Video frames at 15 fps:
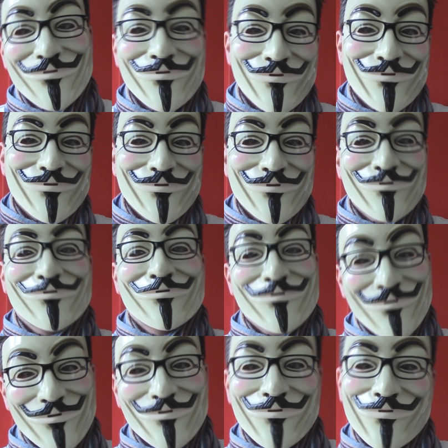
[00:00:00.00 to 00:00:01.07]
to suggest that
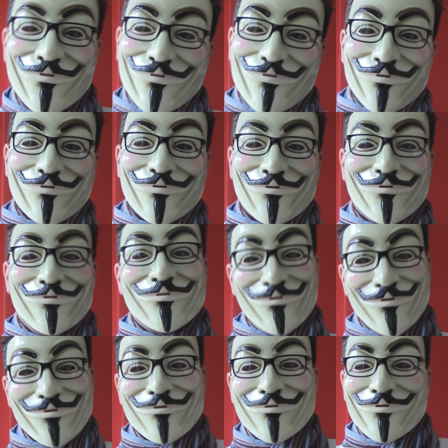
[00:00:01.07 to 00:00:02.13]
he would prefer a
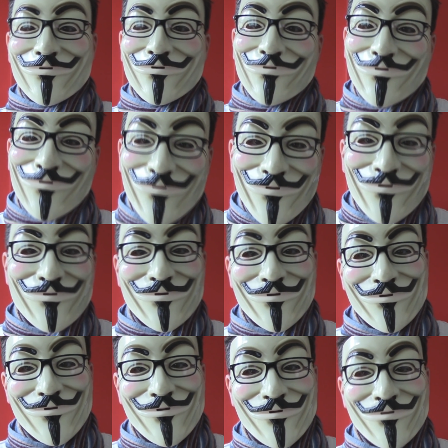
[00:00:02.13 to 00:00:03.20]
relationship with
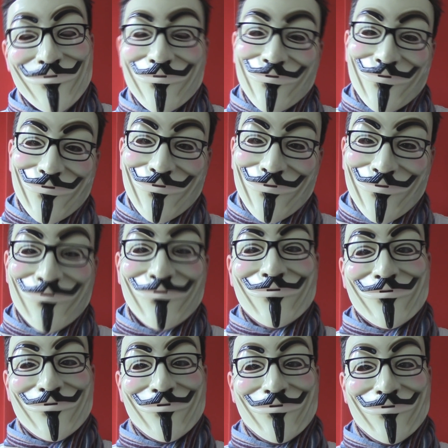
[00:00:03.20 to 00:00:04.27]
Russia than
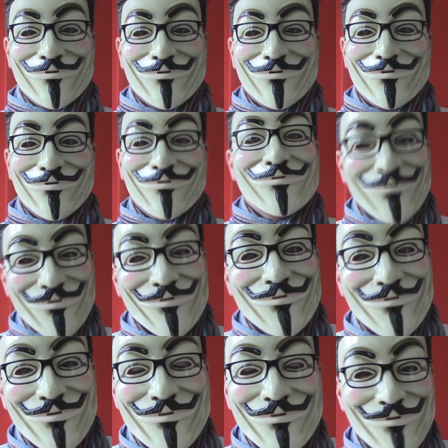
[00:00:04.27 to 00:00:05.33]
America. You might
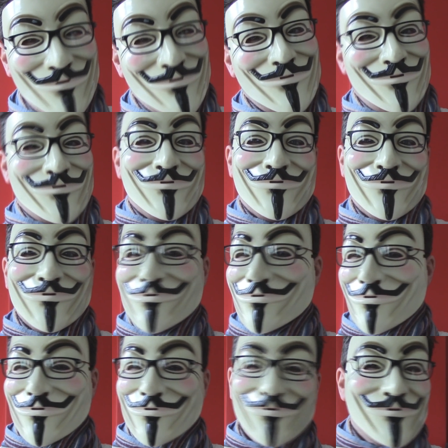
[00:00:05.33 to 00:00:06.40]
ask, what the heck has
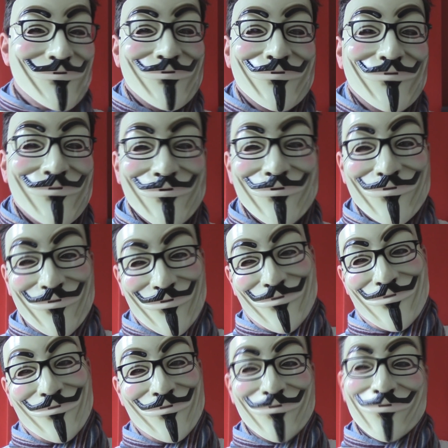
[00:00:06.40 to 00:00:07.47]
it got to do with this
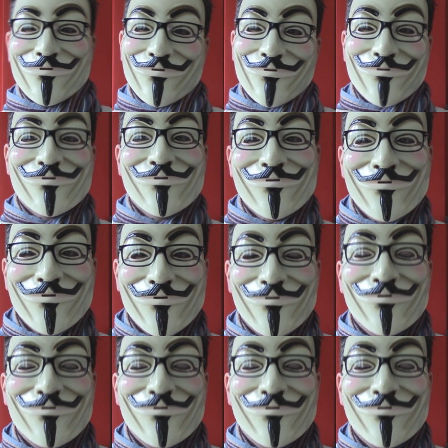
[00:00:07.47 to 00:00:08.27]
short geezer?